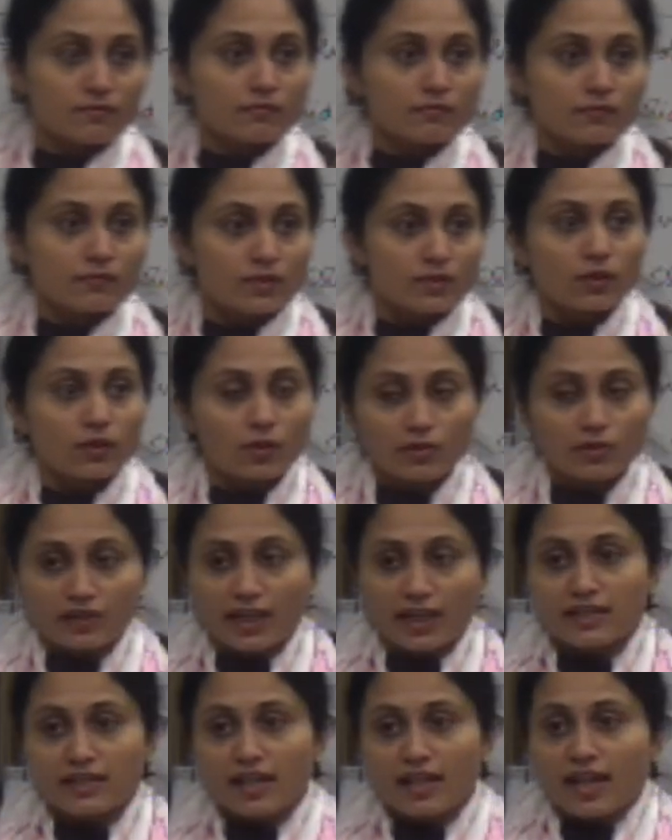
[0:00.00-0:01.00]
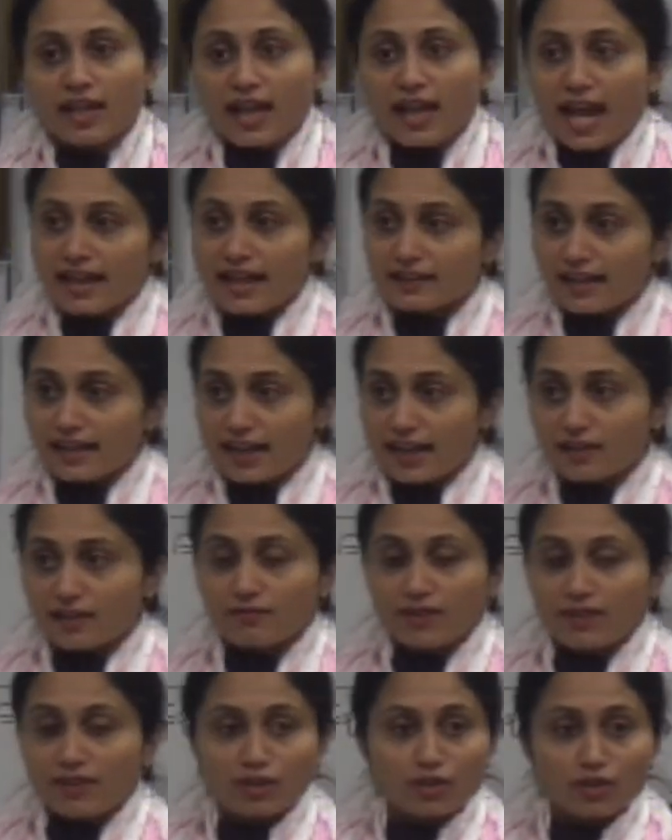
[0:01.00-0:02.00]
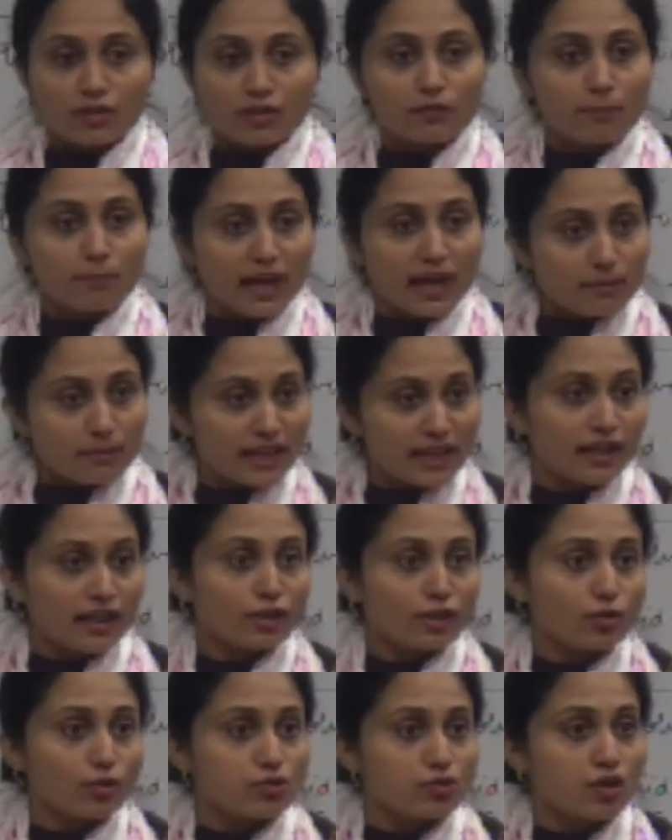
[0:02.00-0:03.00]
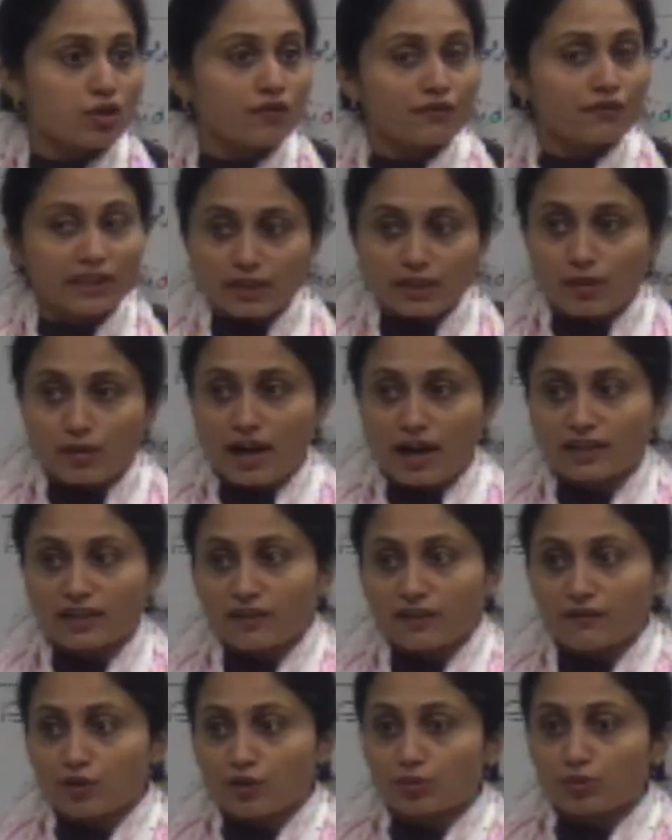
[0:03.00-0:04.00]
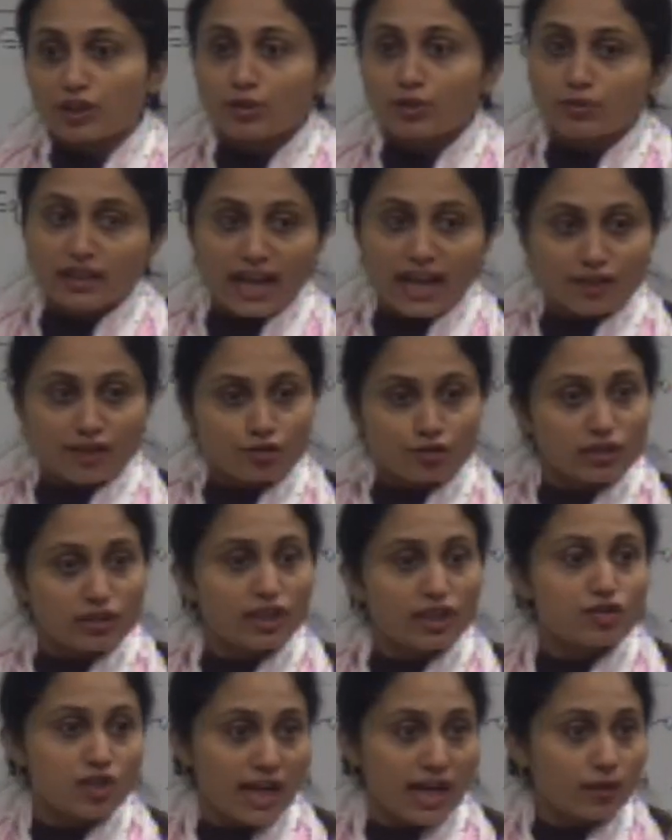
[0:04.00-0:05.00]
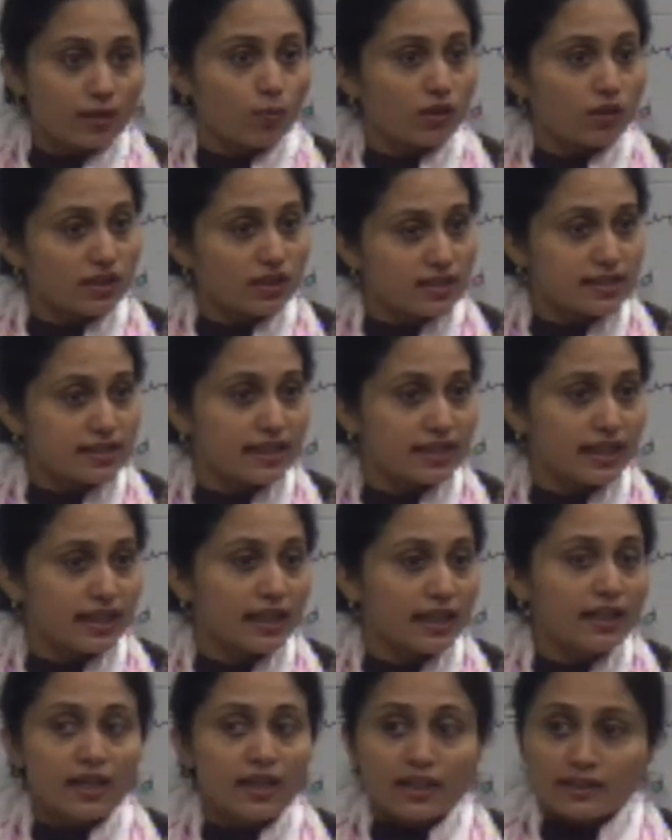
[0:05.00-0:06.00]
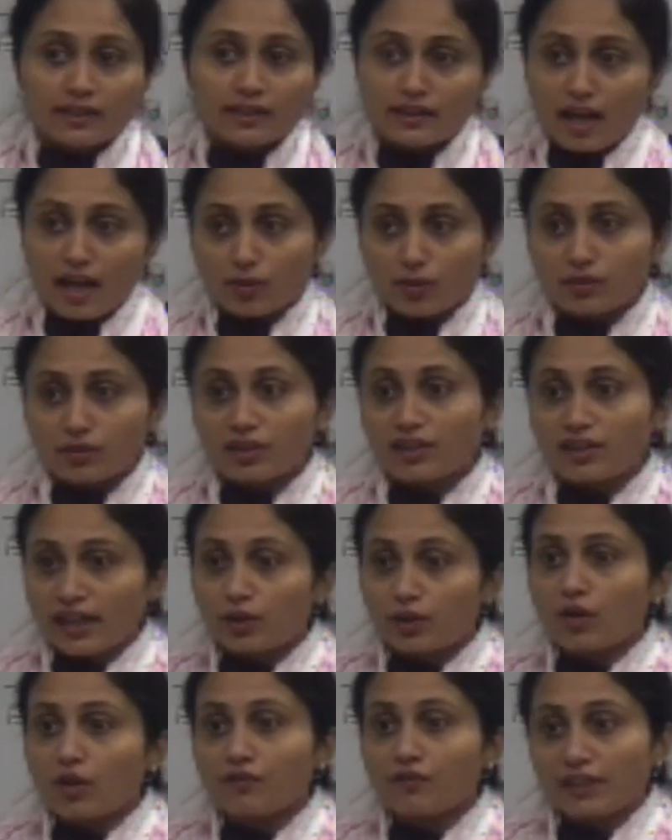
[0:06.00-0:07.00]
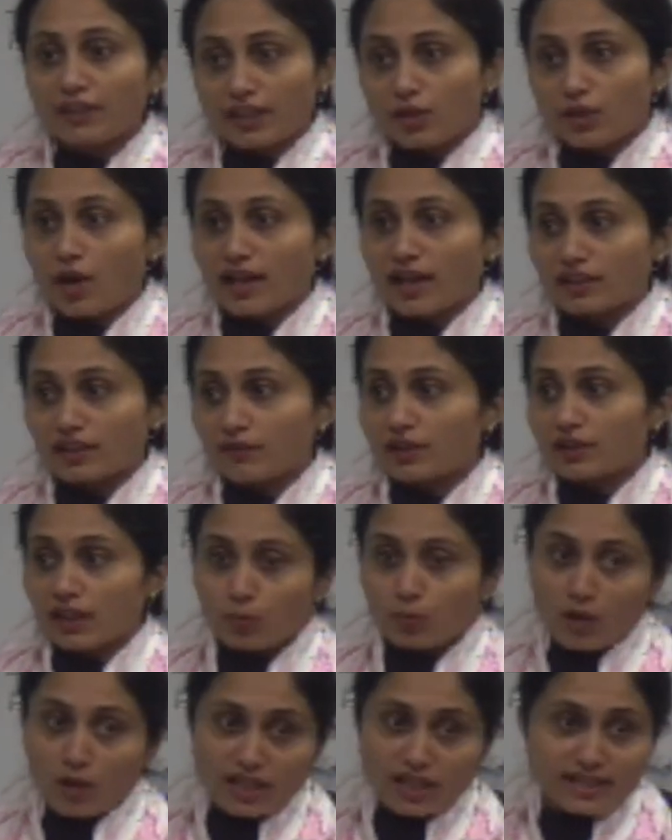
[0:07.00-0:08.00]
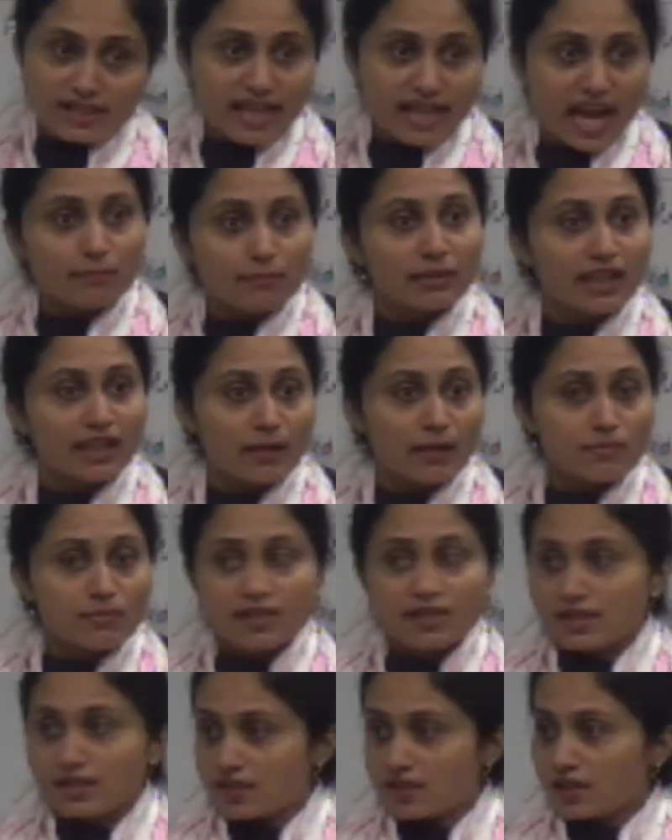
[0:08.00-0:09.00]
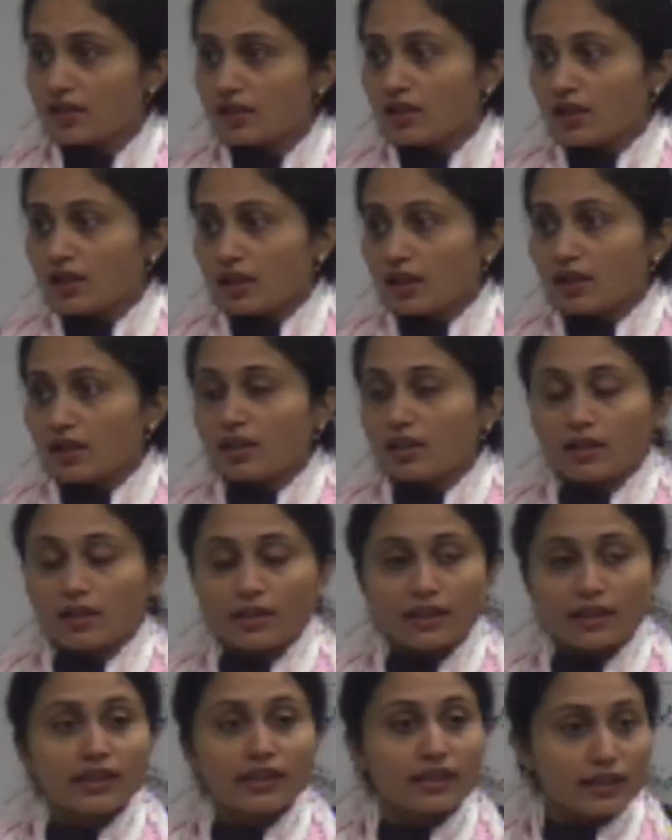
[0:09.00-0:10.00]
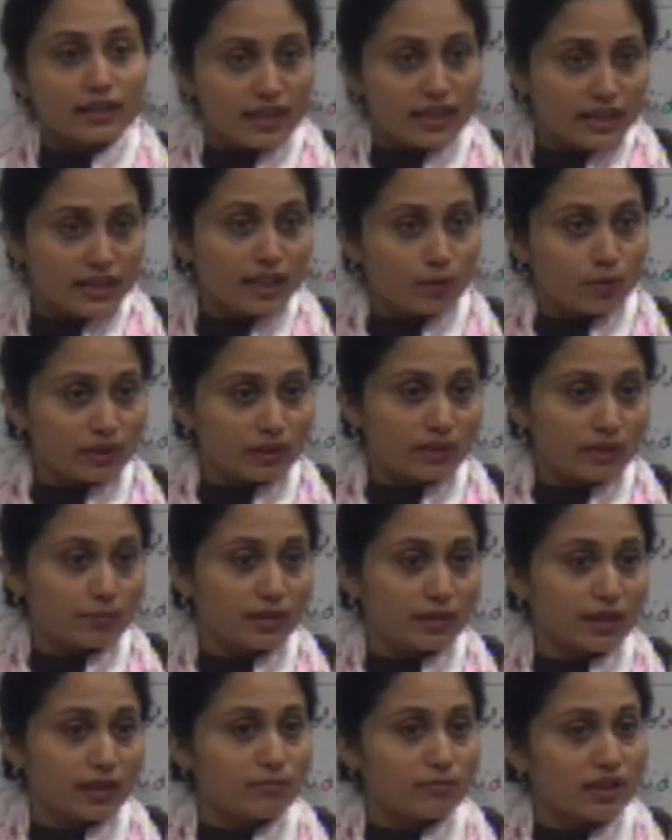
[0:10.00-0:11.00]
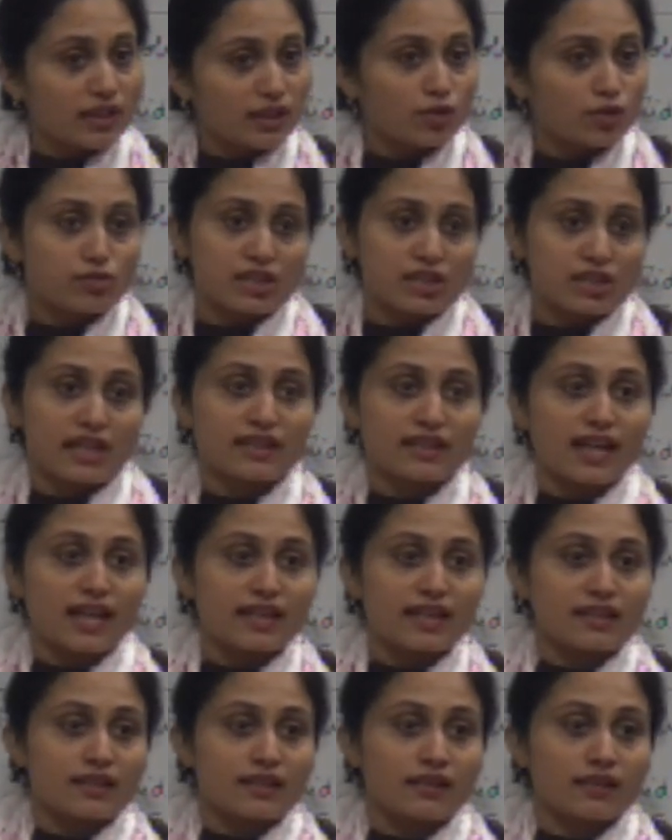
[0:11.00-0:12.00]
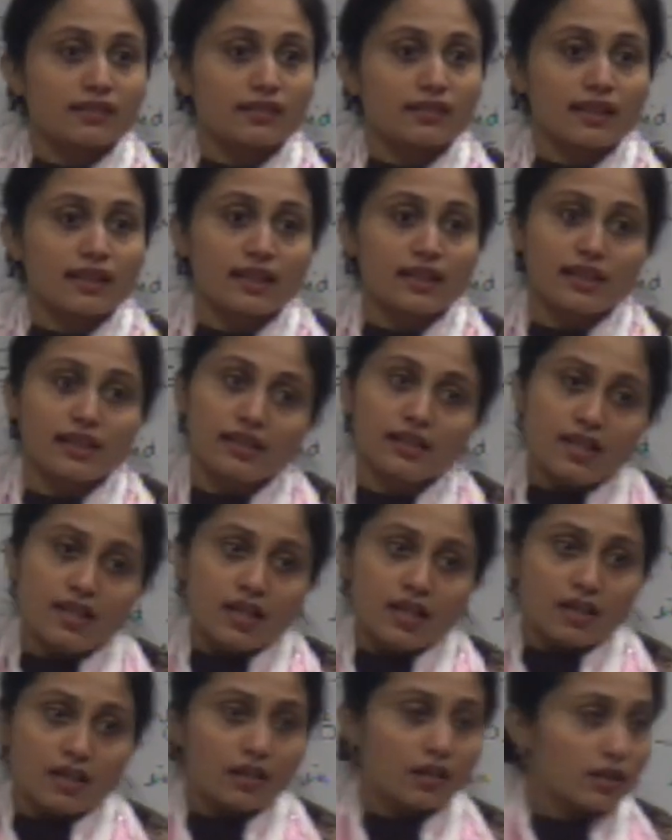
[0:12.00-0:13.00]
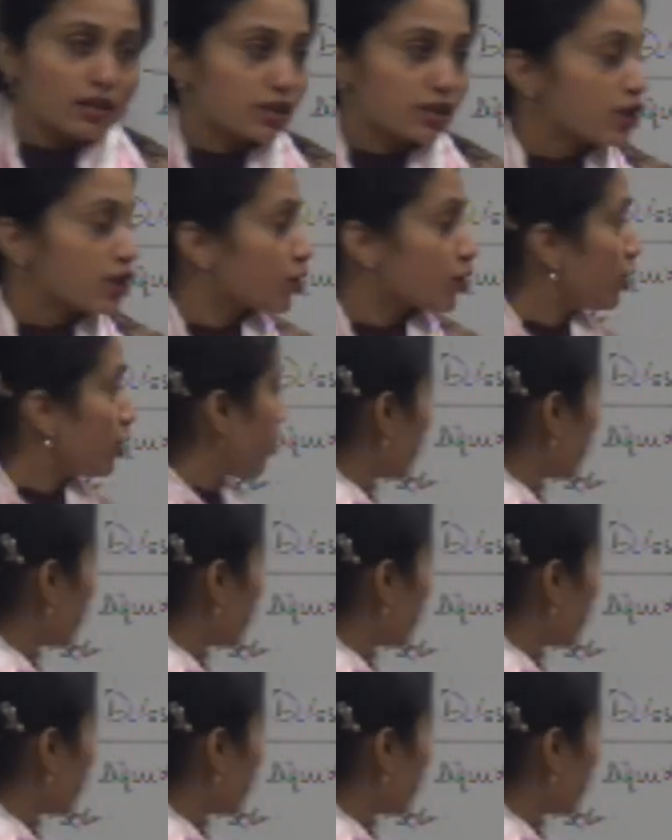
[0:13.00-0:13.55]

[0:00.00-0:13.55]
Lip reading: Alright, and then by making use of radioactive sugar, you can actually check what is the rate of radioactivity. Once that becomes in equilibrium, then you state that the dissolution